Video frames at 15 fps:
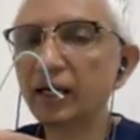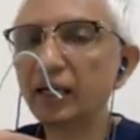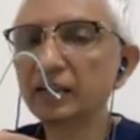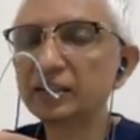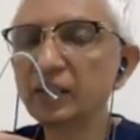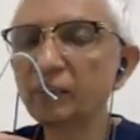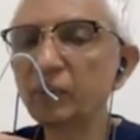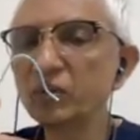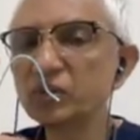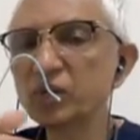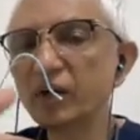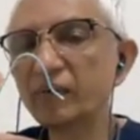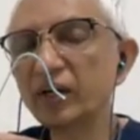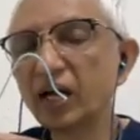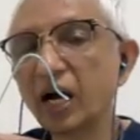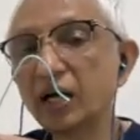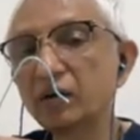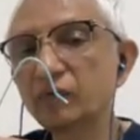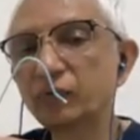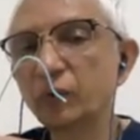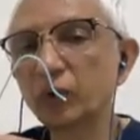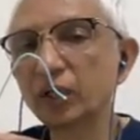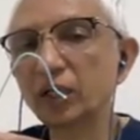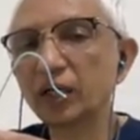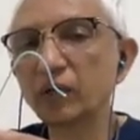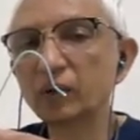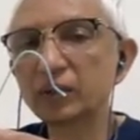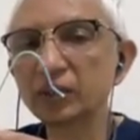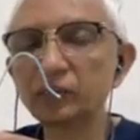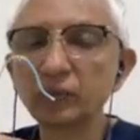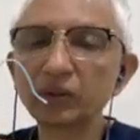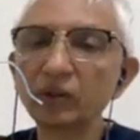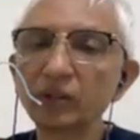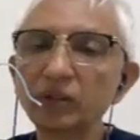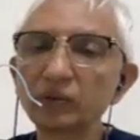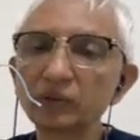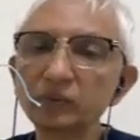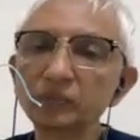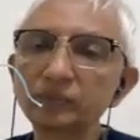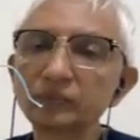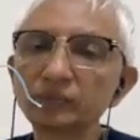suppose you have an unfolded outer, what will you do?